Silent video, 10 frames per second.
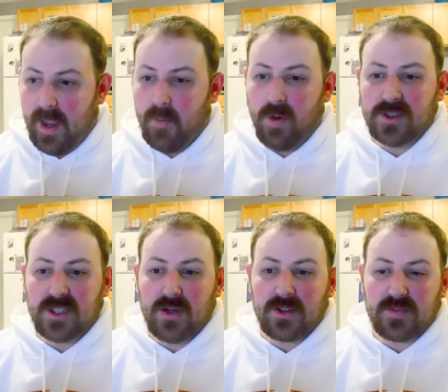And was
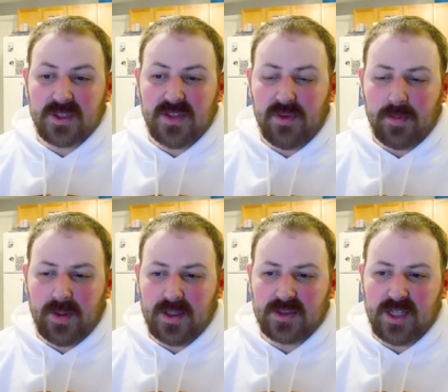there a specific
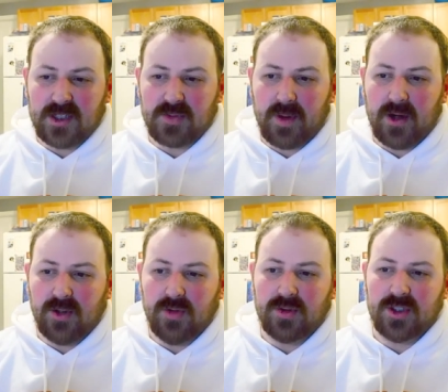piece that inspired
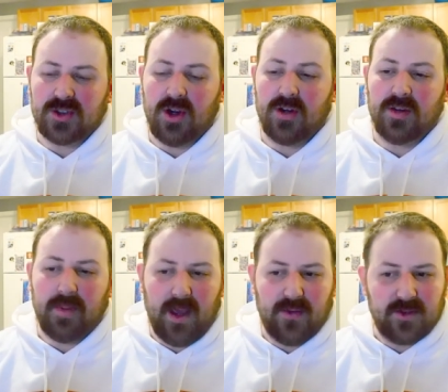you to start the
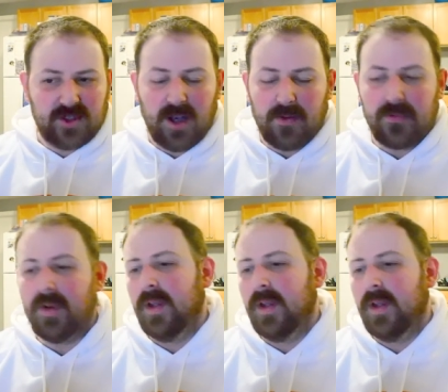path yourself?